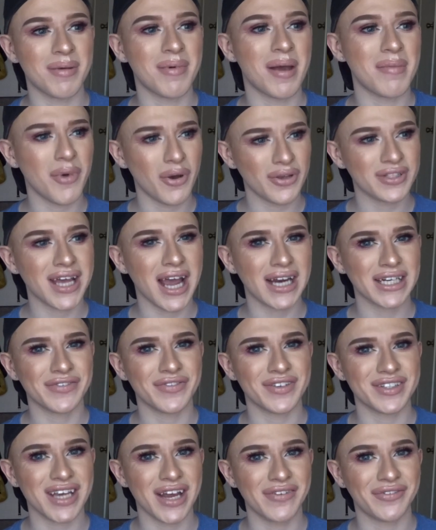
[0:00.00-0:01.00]
but my most active
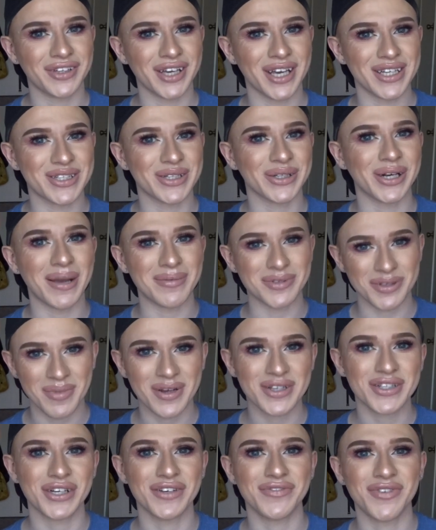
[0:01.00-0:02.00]
is definitely Instagram, so
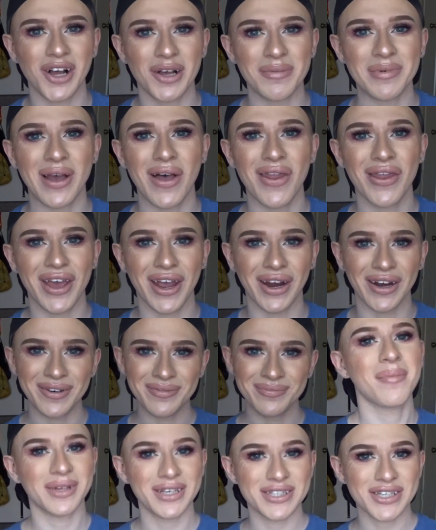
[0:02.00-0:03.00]
make sure you follow me on
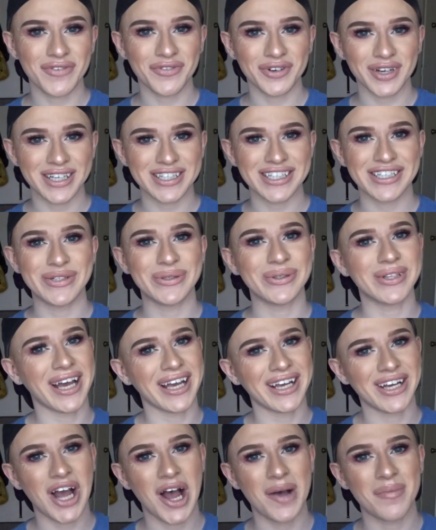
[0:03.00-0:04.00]
there. Please don't forget to
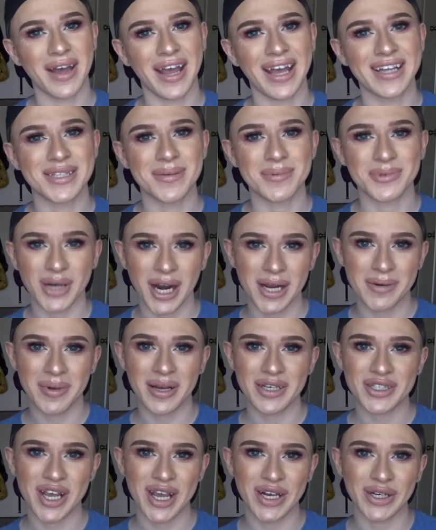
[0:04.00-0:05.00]
like, comment, and subscribe to
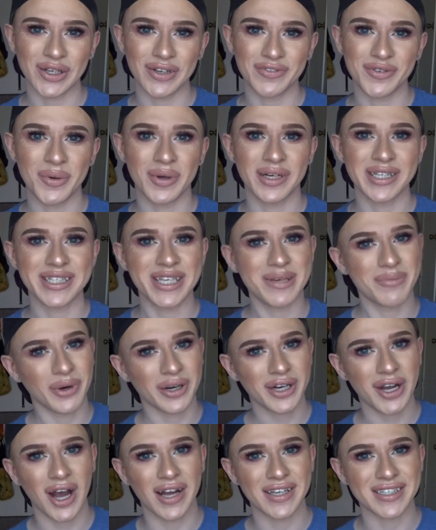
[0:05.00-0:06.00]
my channel if you want to see
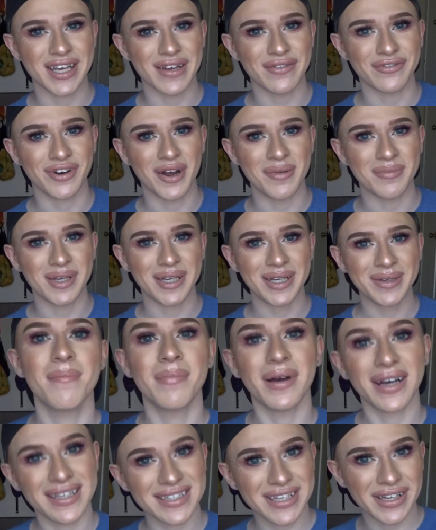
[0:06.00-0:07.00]
more content from me.
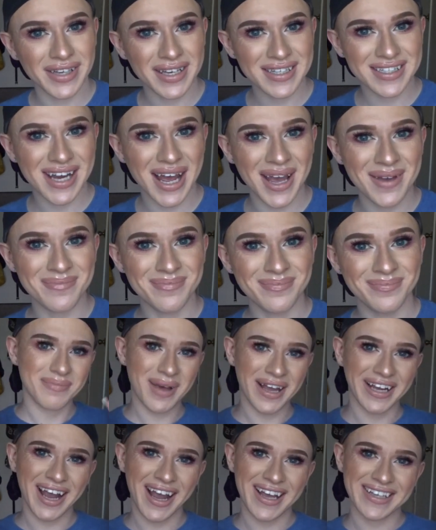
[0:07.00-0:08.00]
But until next time,
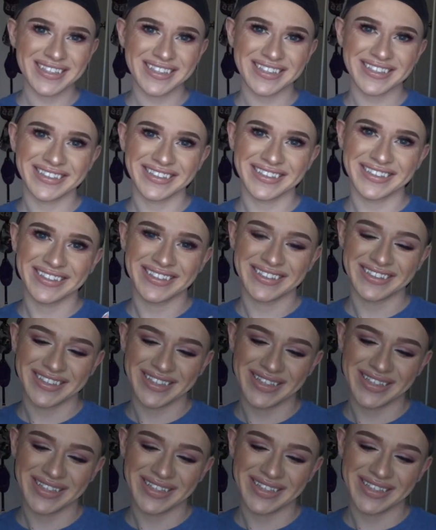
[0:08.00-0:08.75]
bye guys.